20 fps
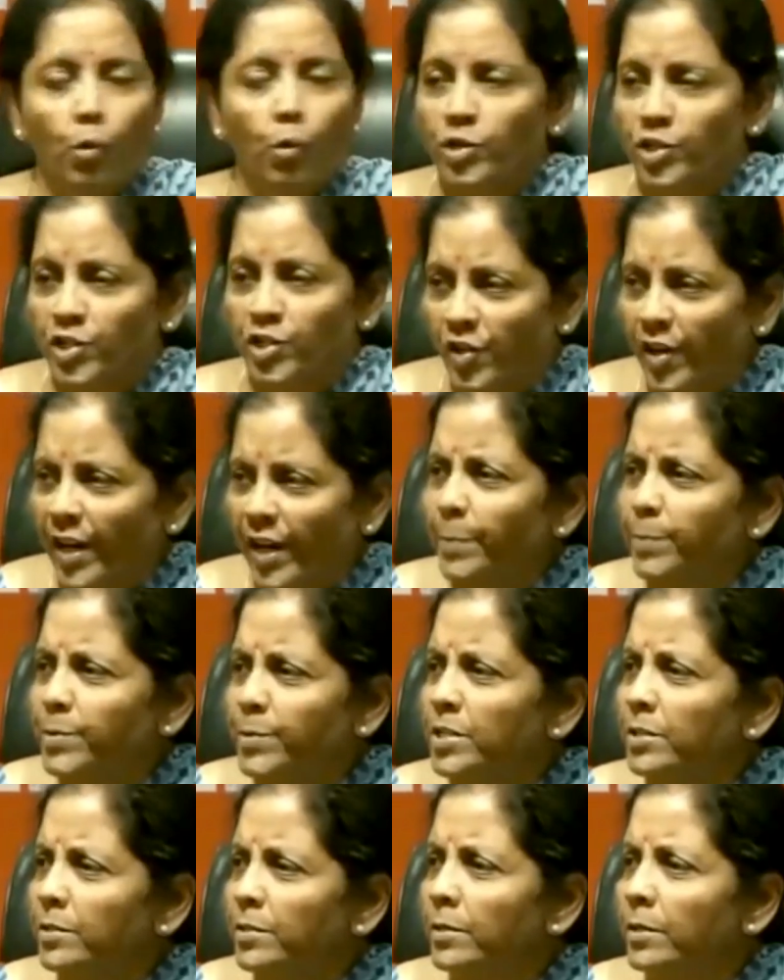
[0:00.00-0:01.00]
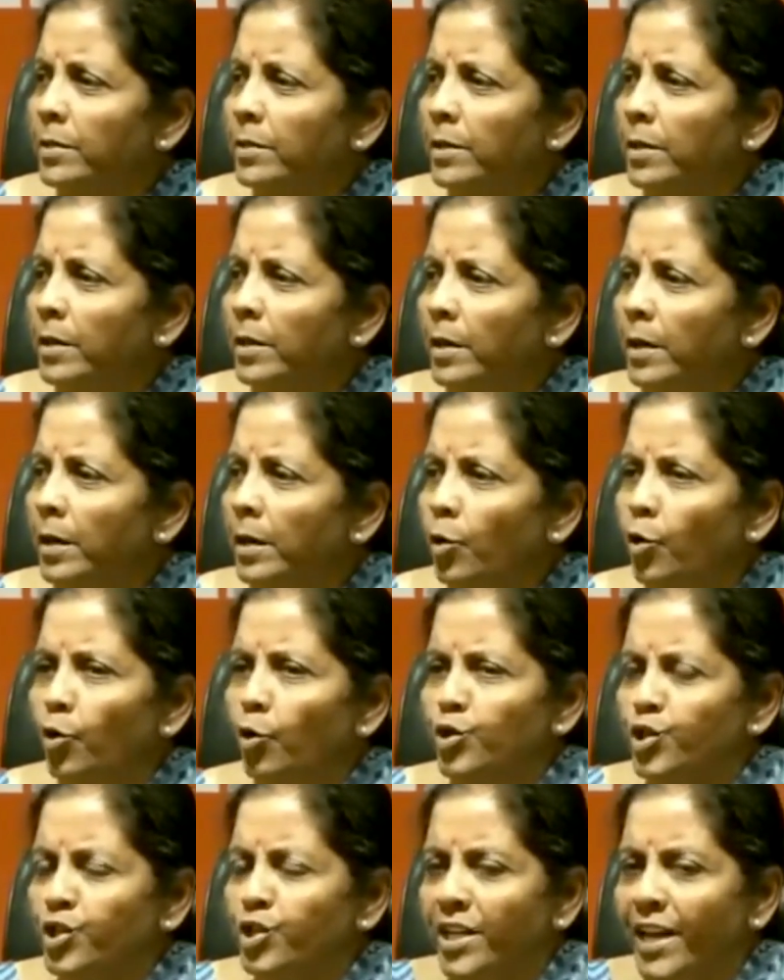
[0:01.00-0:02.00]
who was raped,
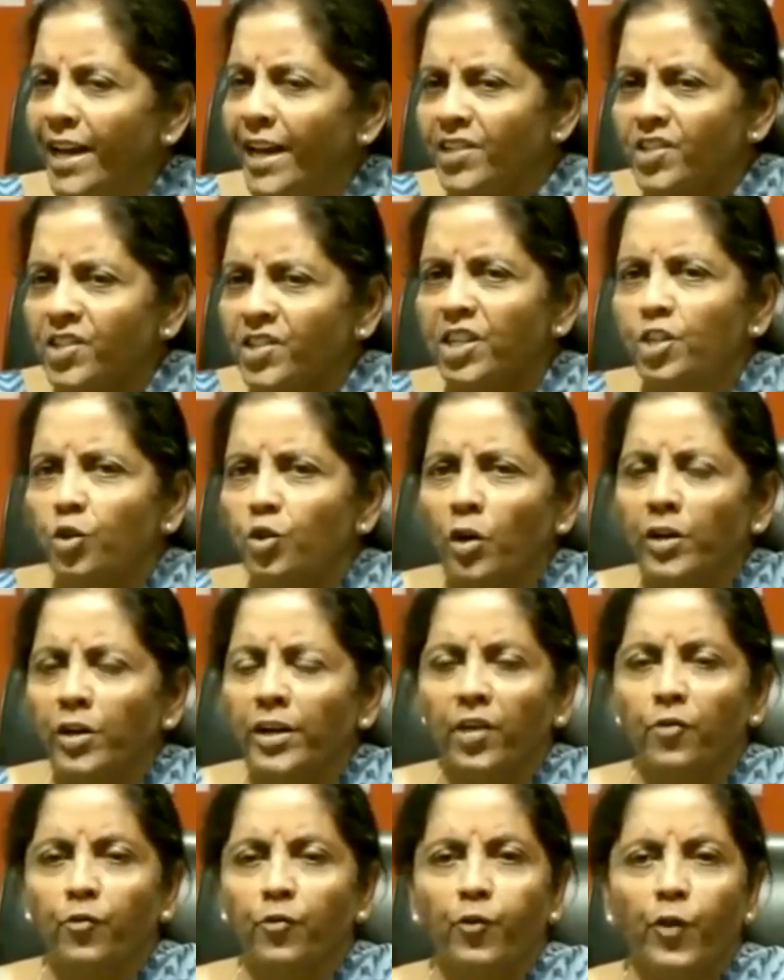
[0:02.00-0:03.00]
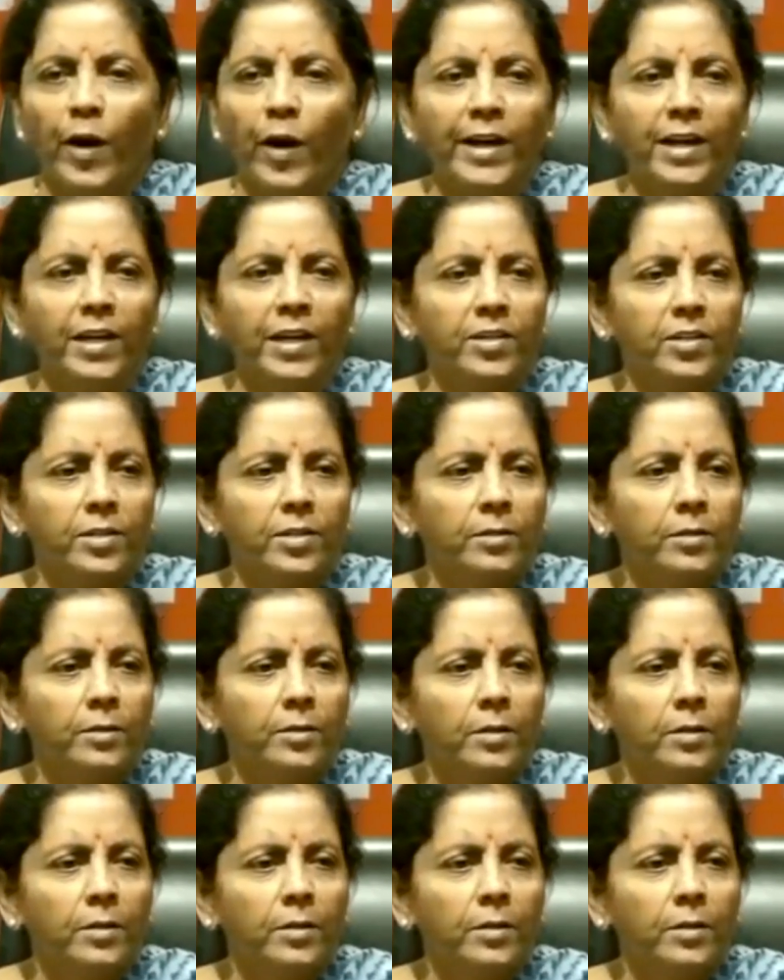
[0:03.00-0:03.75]
whose case did not get filed